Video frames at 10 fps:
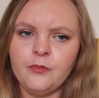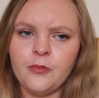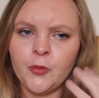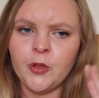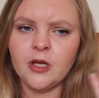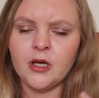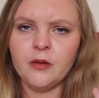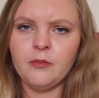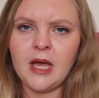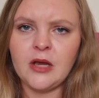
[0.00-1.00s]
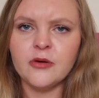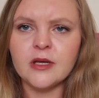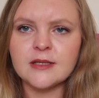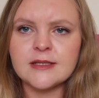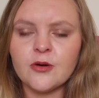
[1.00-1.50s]
popular
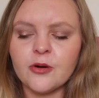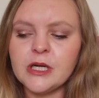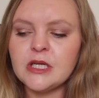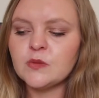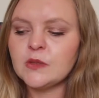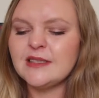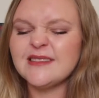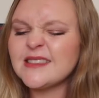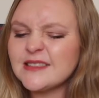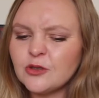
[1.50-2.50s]
penguins, the orange ones,